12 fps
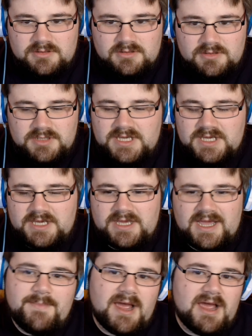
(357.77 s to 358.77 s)

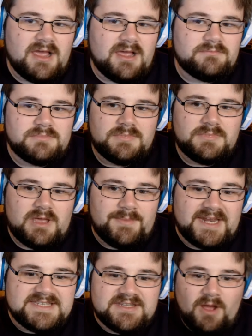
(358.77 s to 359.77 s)
Yeah, I
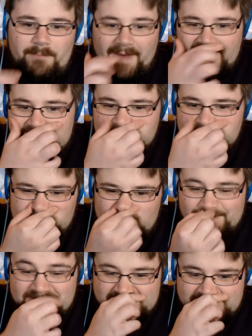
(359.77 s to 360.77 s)
mean, it's not bad.
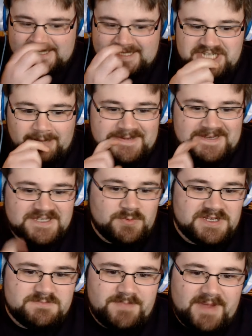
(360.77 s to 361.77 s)
I'm not saying the Japanese
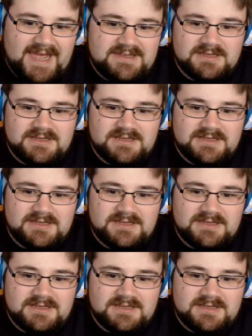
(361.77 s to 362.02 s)
one is bad,